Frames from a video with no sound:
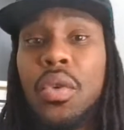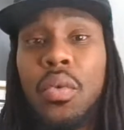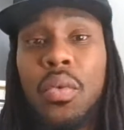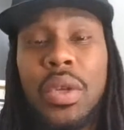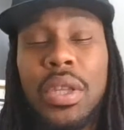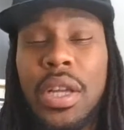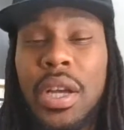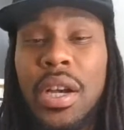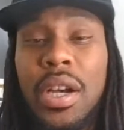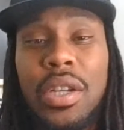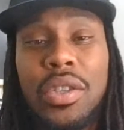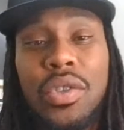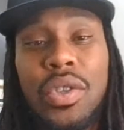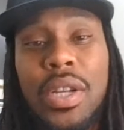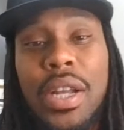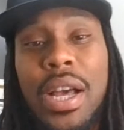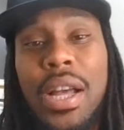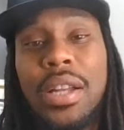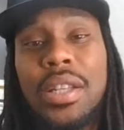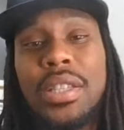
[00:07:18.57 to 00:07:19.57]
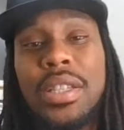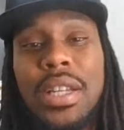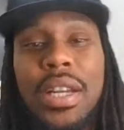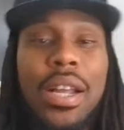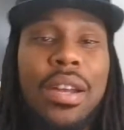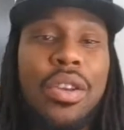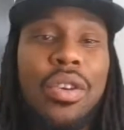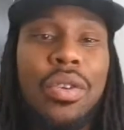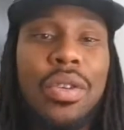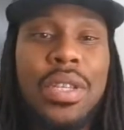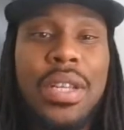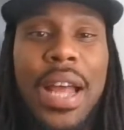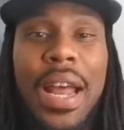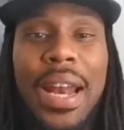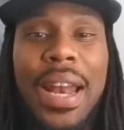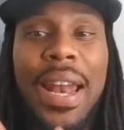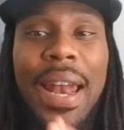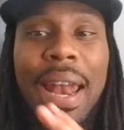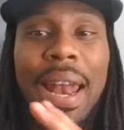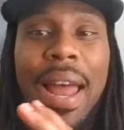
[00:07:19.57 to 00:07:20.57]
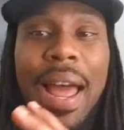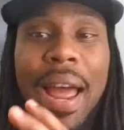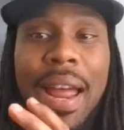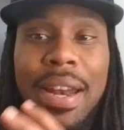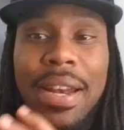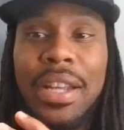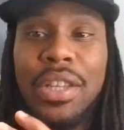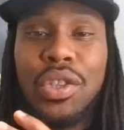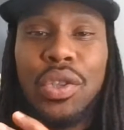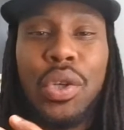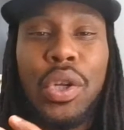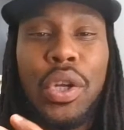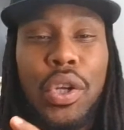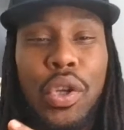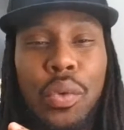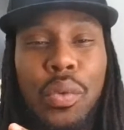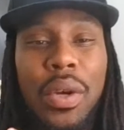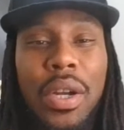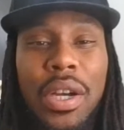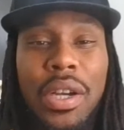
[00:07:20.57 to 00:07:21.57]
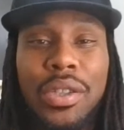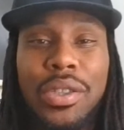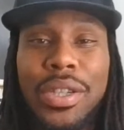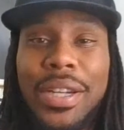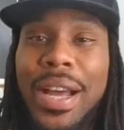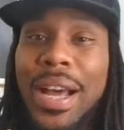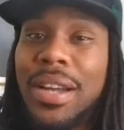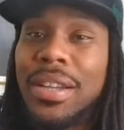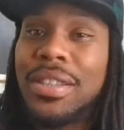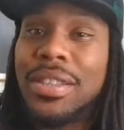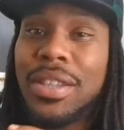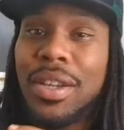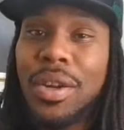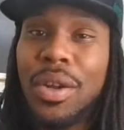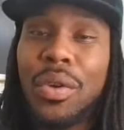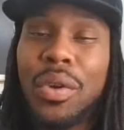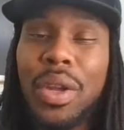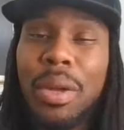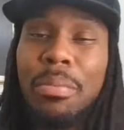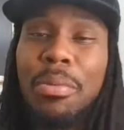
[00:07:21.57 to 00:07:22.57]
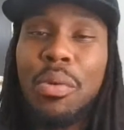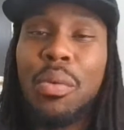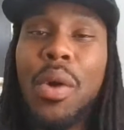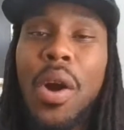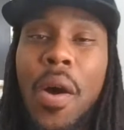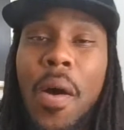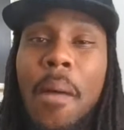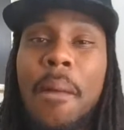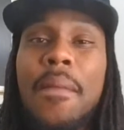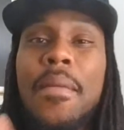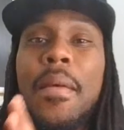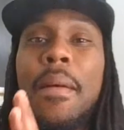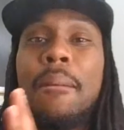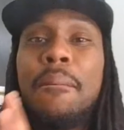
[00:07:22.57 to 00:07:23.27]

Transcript: with their hundred dollars. And I know it's not a lot that you can do with a hundred dollars, so don't get me wrong,